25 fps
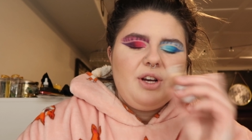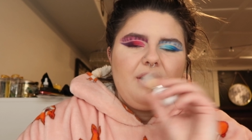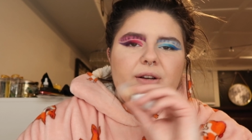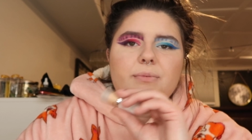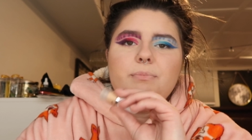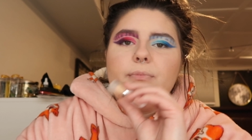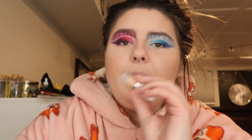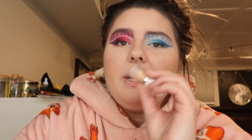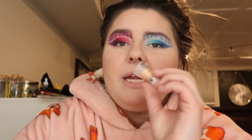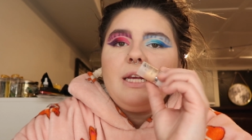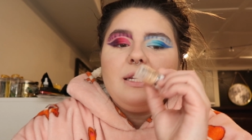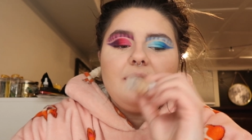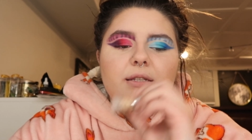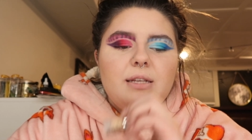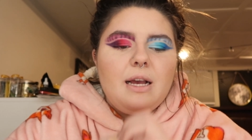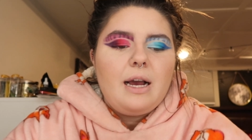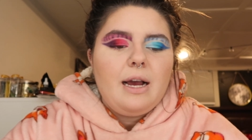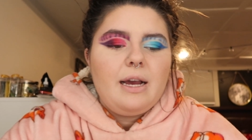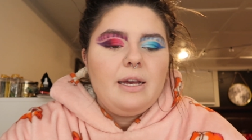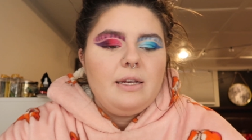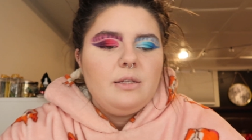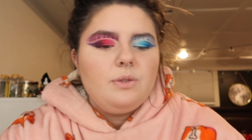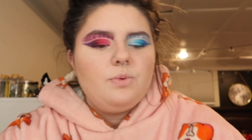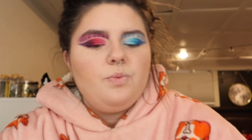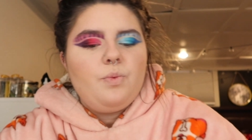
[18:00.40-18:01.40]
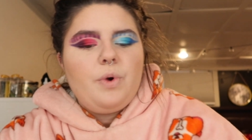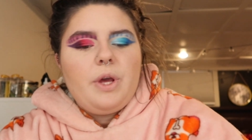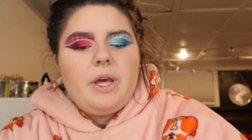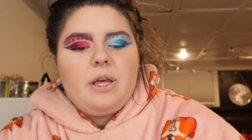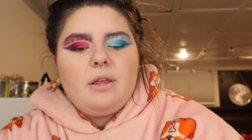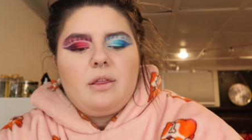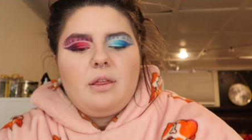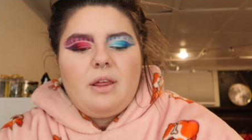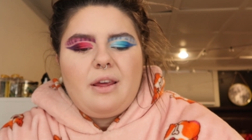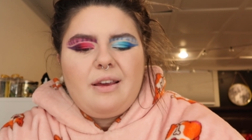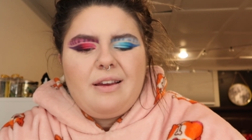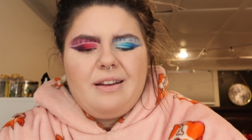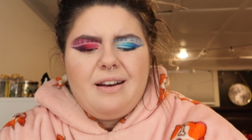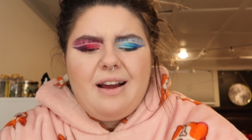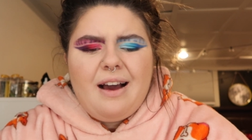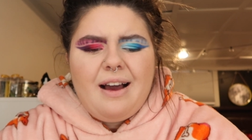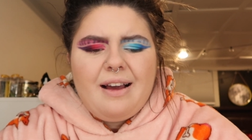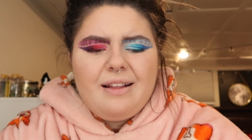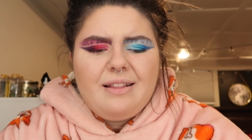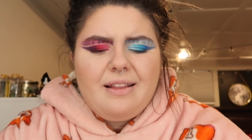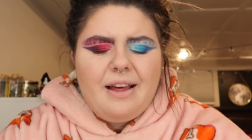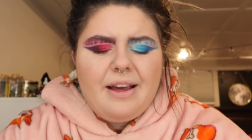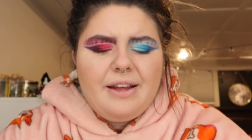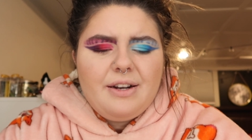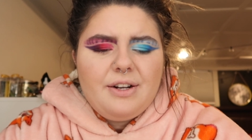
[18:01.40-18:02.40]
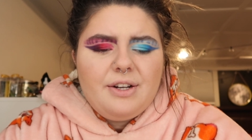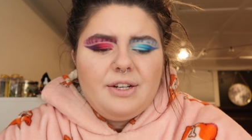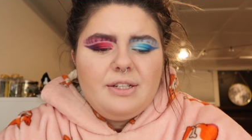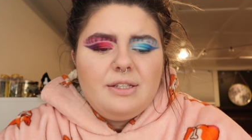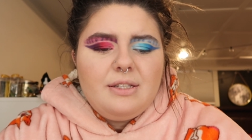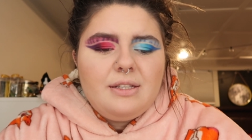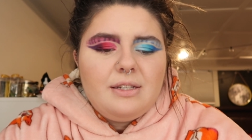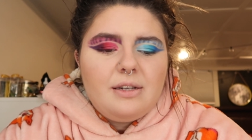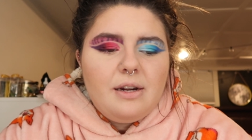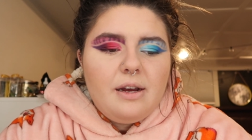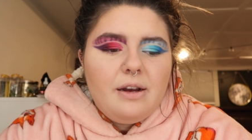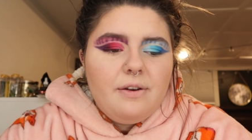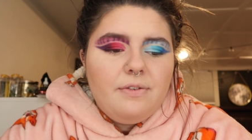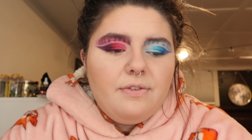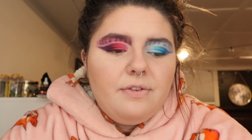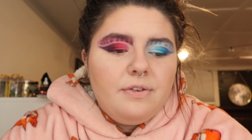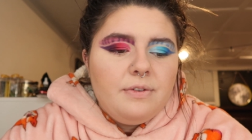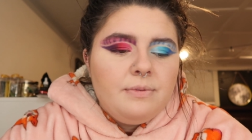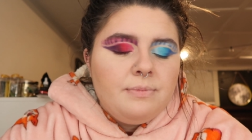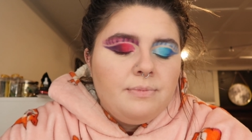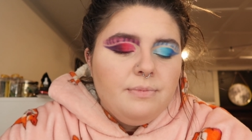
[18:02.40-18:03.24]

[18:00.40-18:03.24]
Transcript: got a mini size with like an eyeliner and stuff.